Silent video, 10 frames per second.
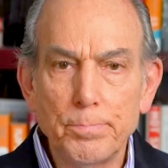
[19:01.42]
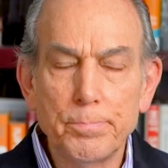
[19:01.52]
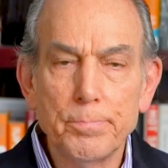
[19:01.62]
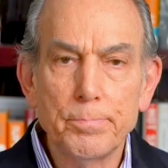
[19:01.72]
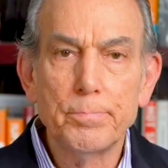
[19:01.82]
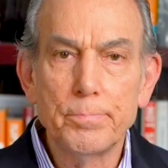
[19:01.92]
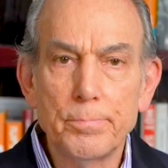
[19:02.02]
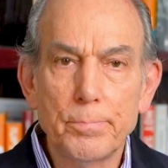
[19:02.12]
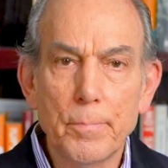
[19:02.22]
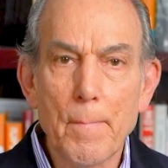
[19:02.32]

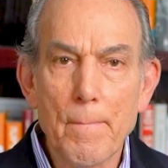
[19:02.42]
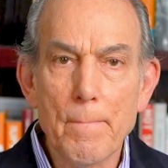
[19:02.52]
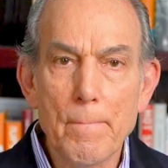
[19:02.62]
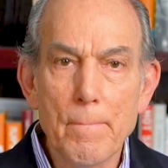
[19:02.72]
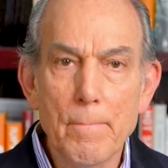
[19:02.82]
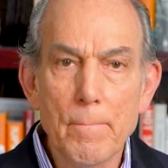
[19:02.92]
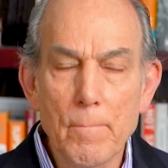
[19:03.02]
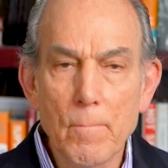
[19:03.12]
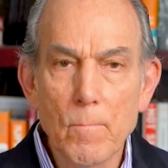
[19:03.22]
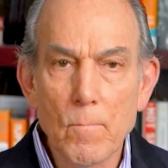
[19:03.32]

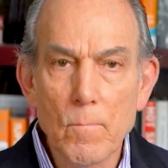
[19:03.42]
This person isn't speaking.